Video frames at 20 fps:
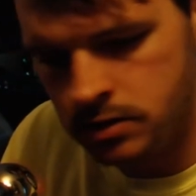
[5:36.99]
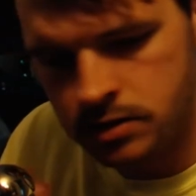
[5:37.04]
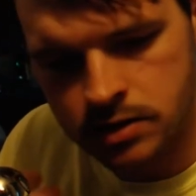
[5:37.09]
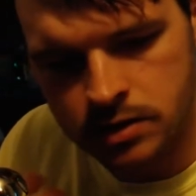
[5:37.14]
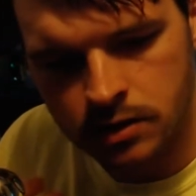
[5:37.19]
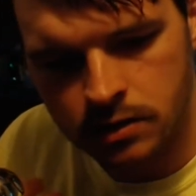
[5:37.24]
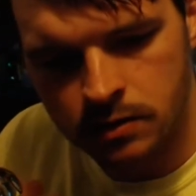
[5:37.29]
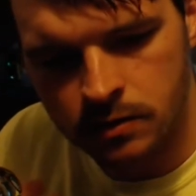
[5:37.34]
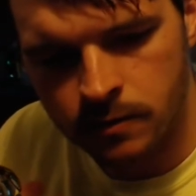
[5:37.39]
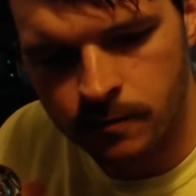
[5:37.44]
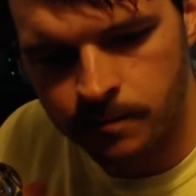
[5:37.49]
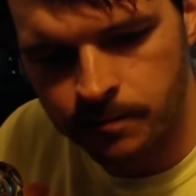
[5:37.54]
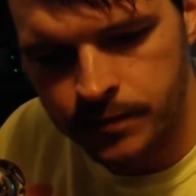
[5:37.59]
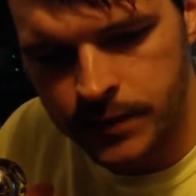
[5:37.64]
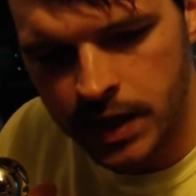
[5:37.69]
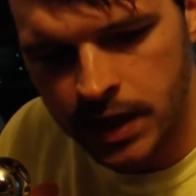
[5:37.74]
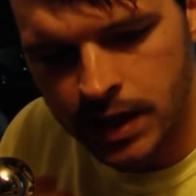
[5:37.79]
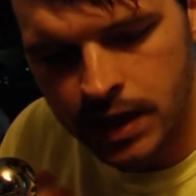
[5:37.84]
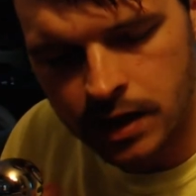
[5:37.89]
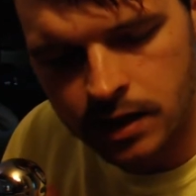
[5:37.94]
So
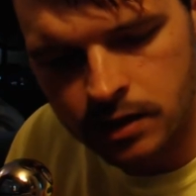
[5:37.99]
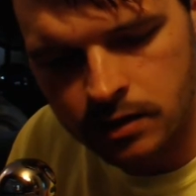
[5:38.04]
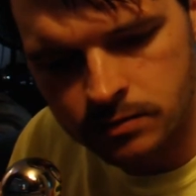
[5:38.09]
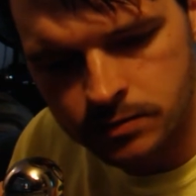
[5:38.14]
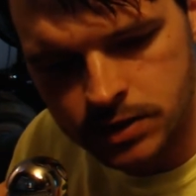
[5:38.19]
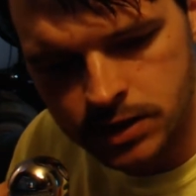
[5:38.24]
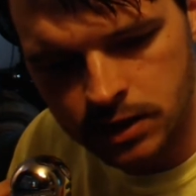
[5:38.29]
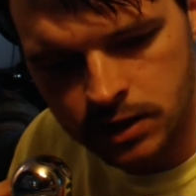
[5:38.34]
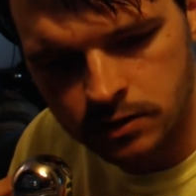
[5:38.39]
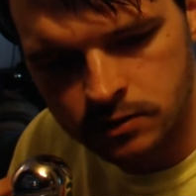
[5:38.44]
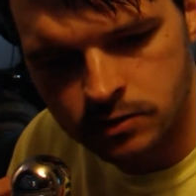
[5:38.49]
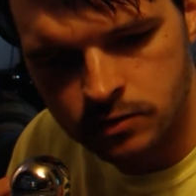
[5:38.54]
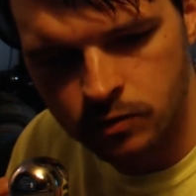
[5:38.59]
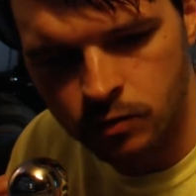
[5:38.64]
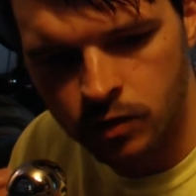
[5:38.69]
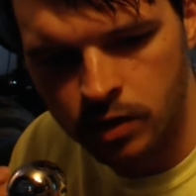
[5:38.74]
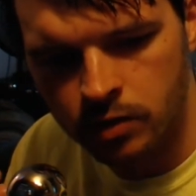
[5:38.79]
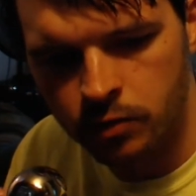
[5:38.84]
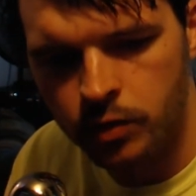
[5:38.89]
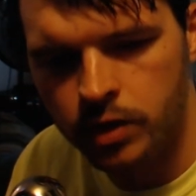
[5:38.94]
that kind of comes down to
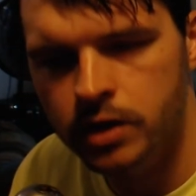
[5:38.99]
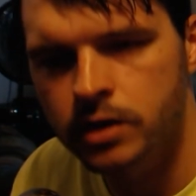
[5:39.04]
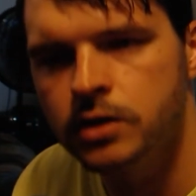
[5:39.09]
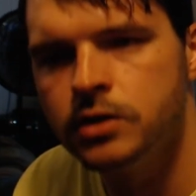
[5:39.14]
what are we going